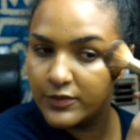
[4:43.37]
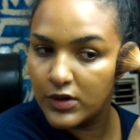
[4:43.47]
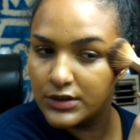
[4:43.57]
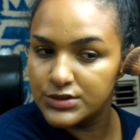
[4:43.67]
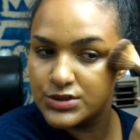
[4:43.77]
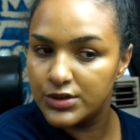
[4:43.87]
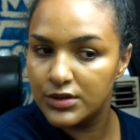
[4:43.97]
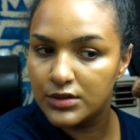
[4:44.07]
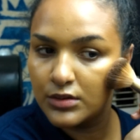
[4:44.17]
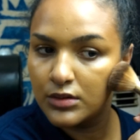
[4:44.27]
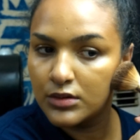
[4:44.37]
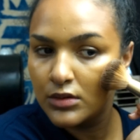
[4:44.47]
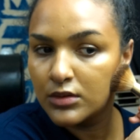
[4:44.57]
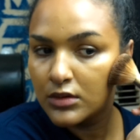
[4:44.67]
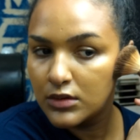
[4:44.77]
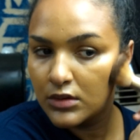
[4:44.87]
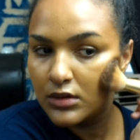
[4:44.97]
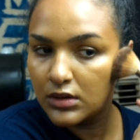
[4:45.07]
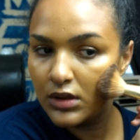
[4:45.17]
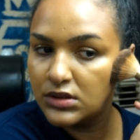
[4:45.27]
bronzer
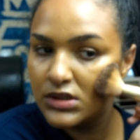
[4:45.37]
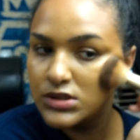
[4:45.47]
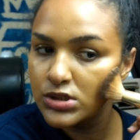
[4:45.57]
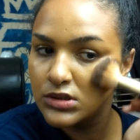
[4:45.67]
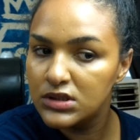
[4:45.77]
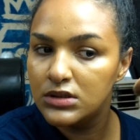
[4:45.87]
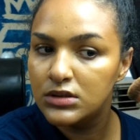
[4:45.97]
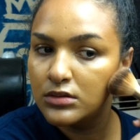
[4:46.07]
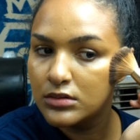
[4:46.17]
initially